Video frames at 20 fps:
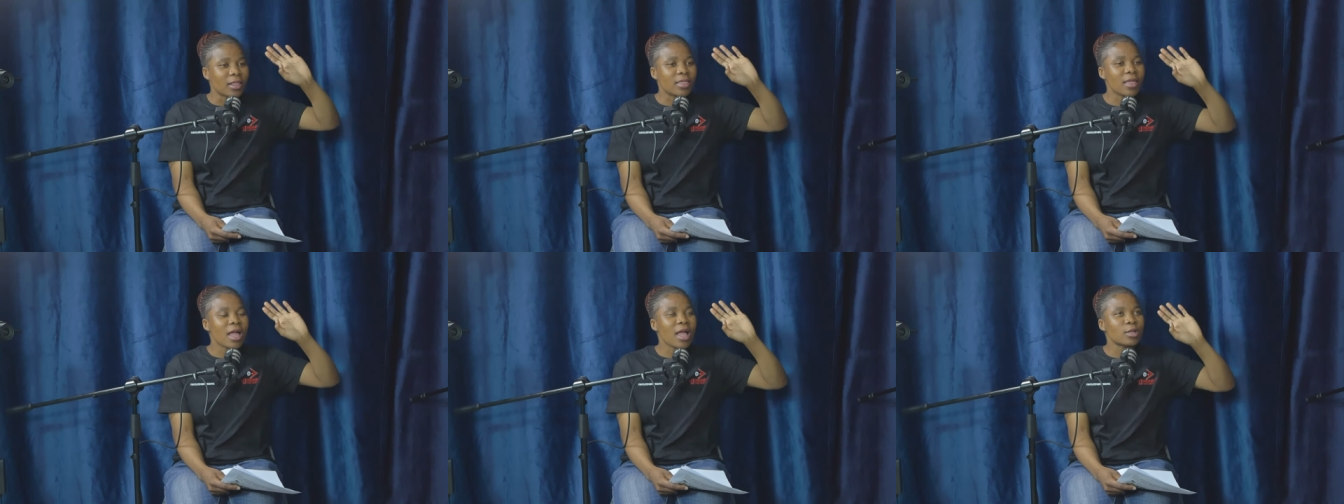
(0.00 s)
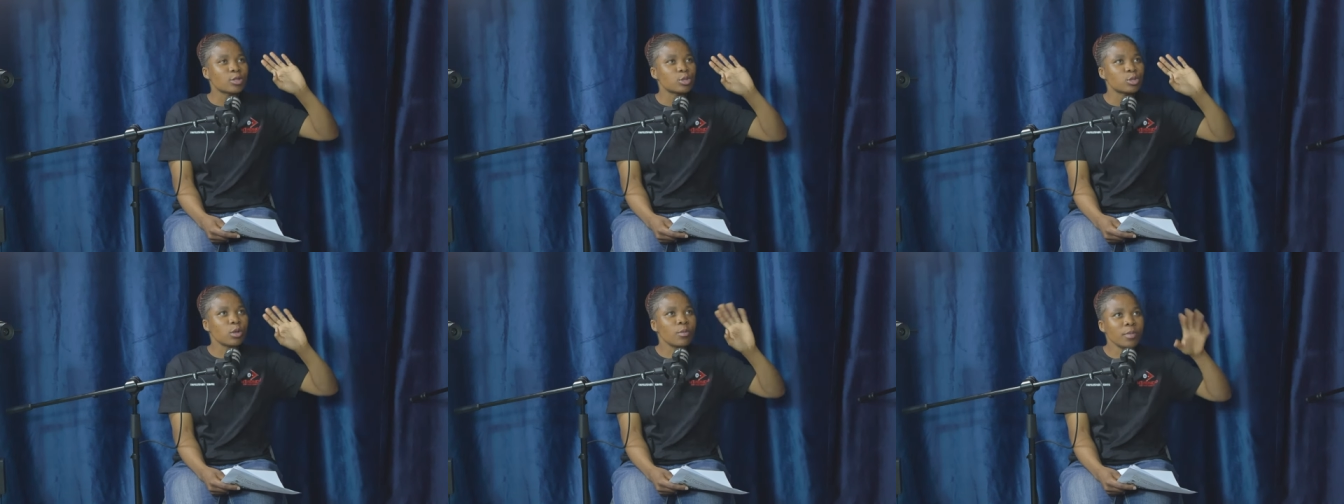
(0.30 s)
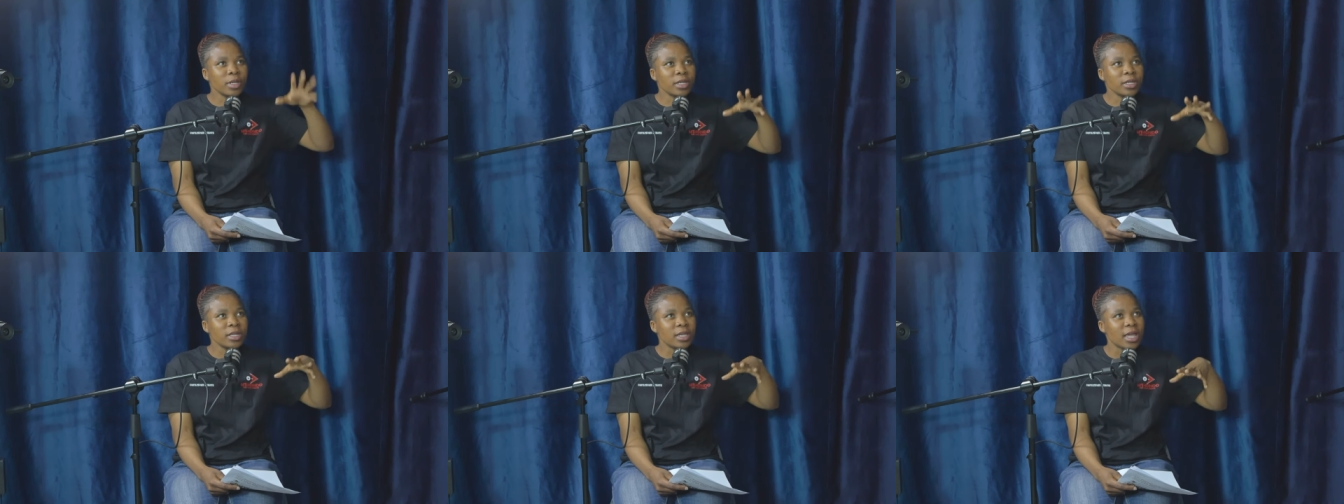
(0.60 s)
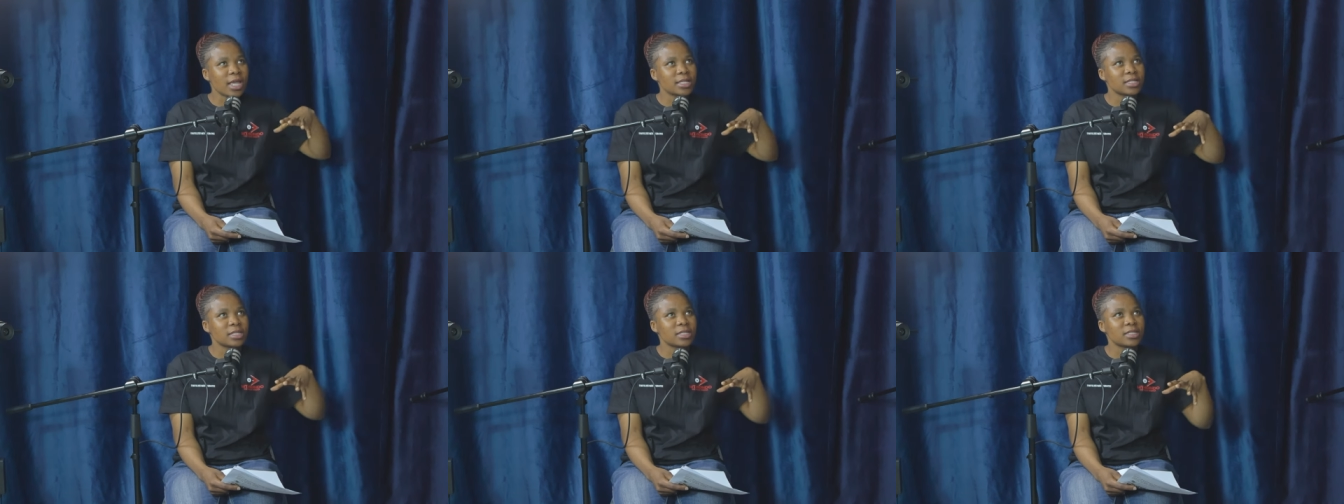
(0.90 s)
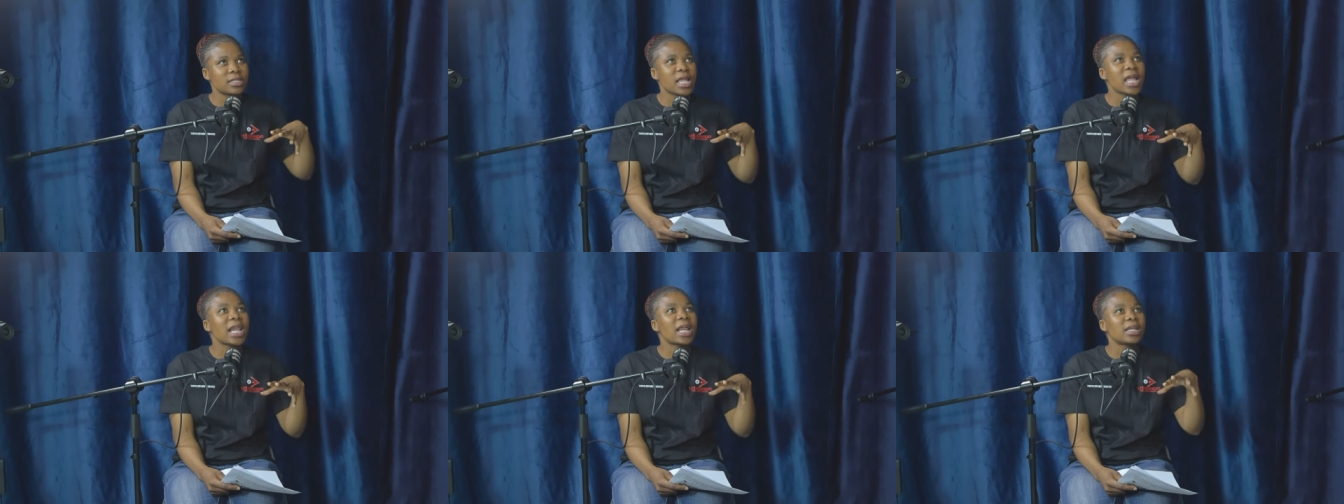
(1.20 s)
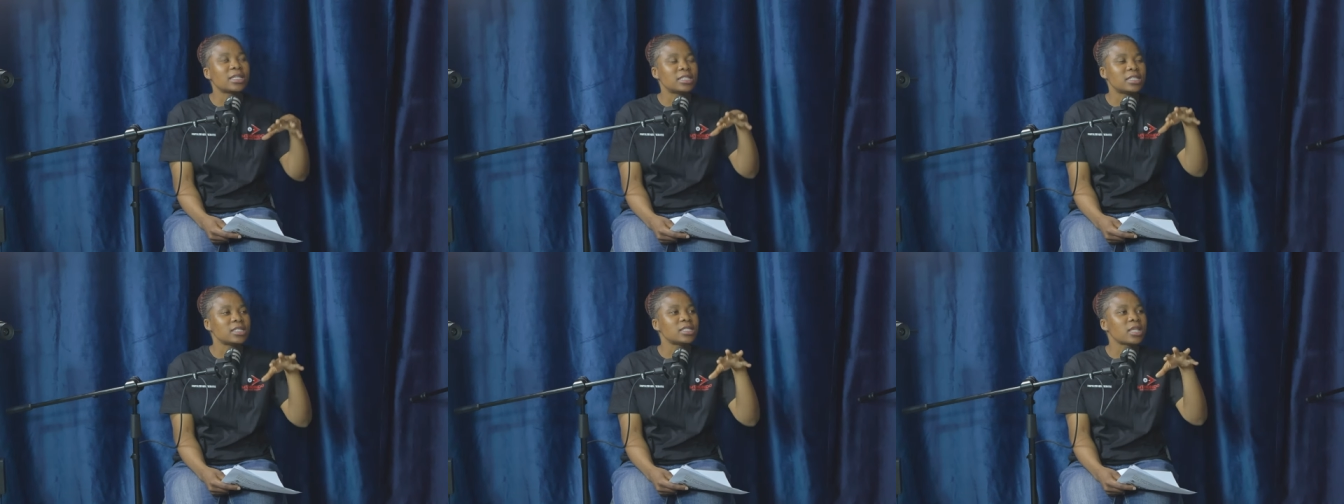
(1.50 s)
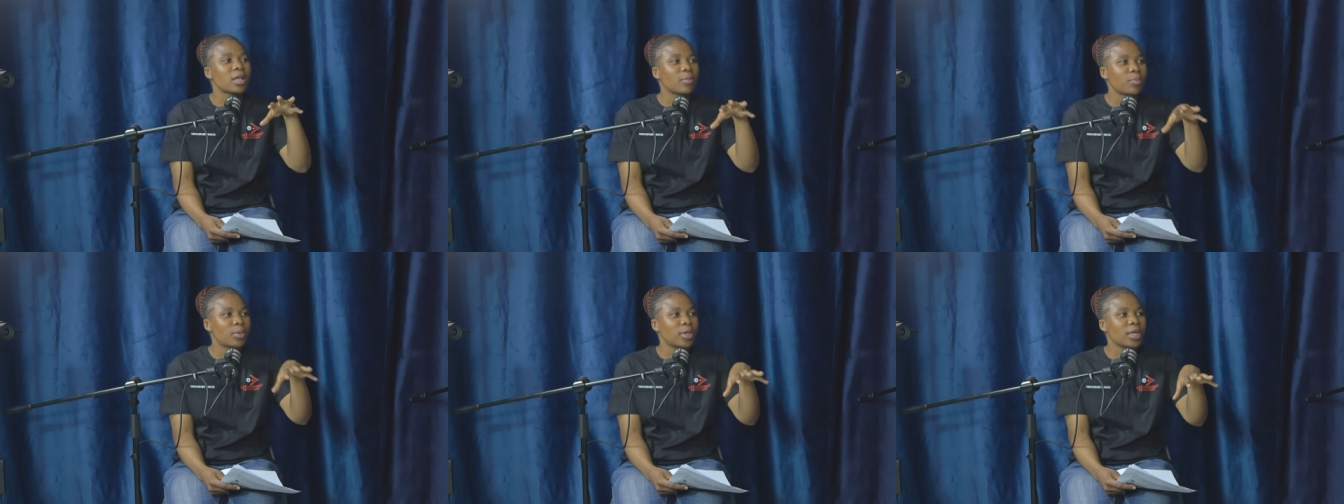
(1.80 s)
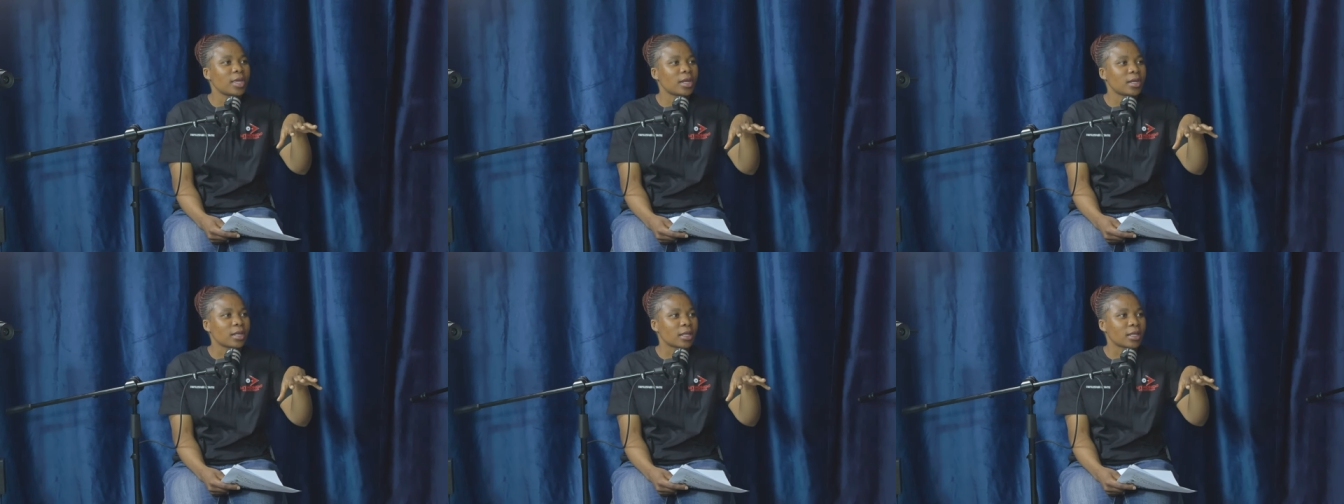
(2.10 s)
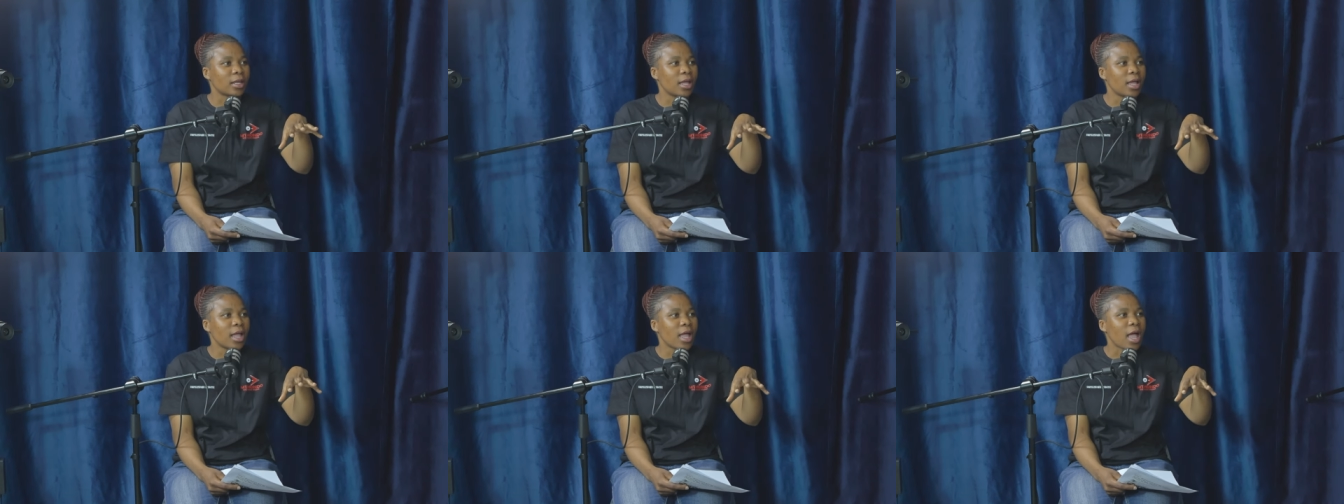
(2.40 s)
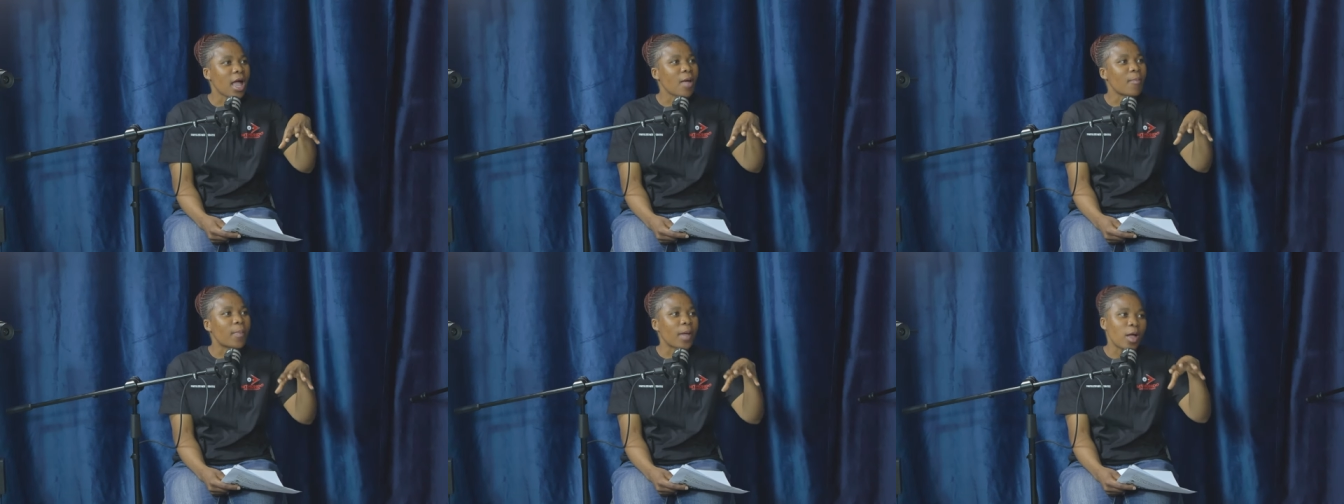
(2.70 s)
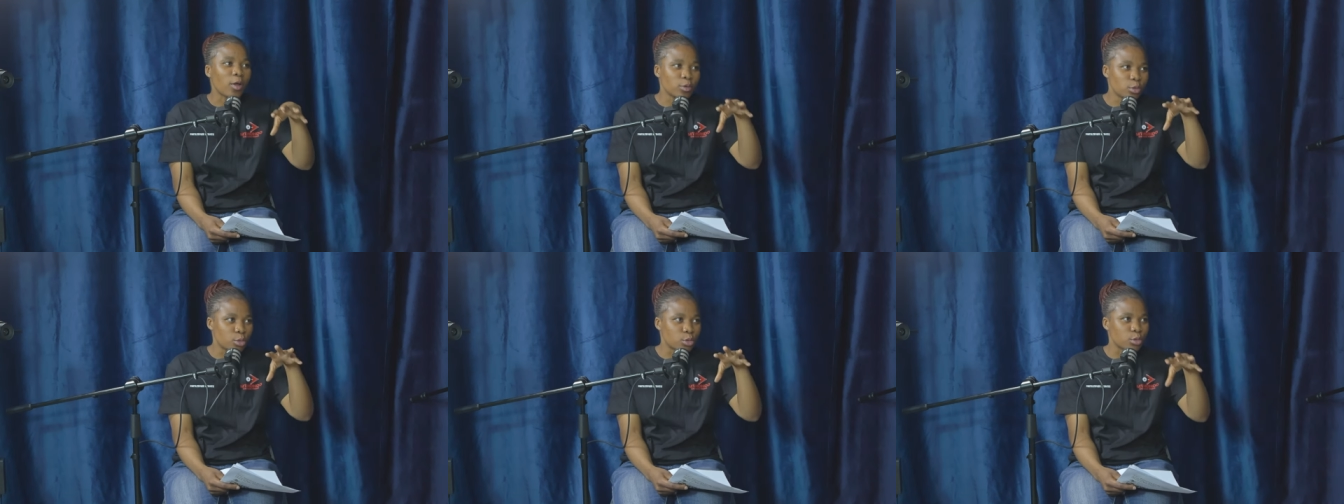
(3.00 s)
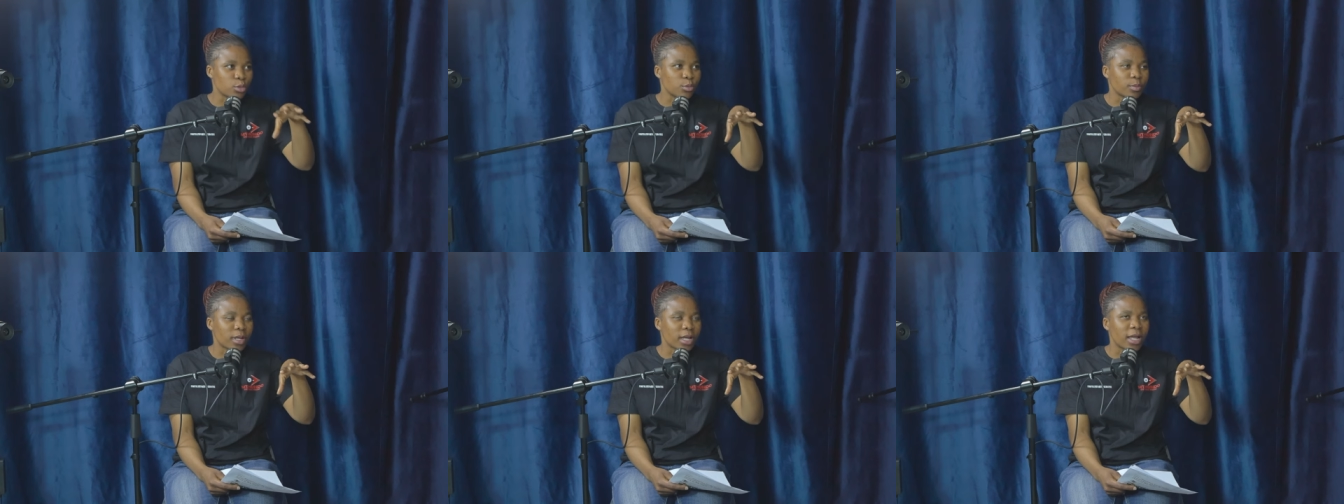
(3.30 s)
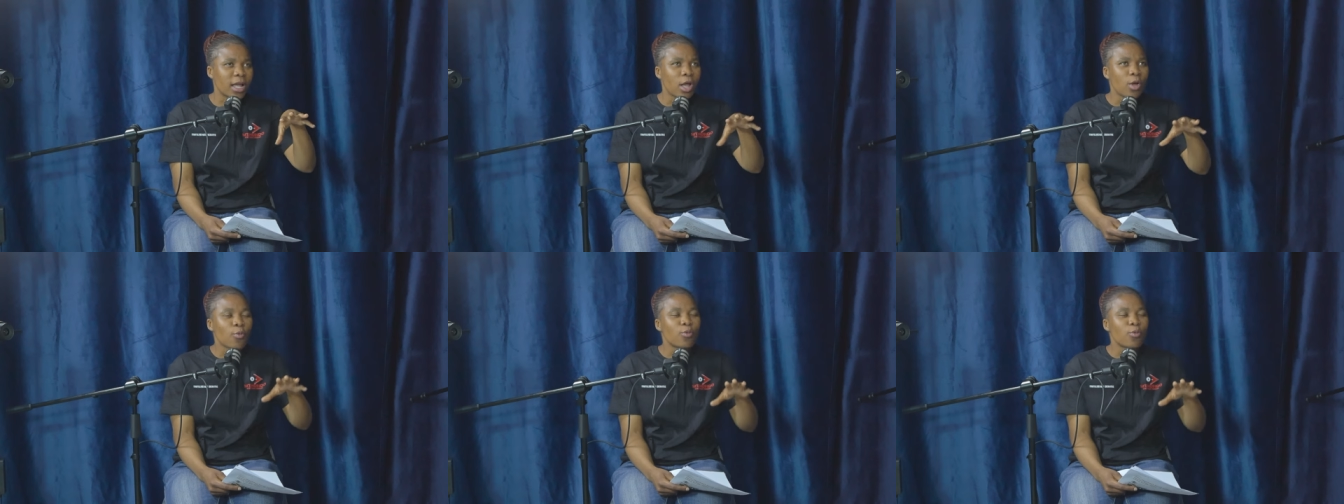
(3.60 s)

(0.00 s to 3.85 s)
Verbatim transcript: there are so many cases that are disappearing about Zuma.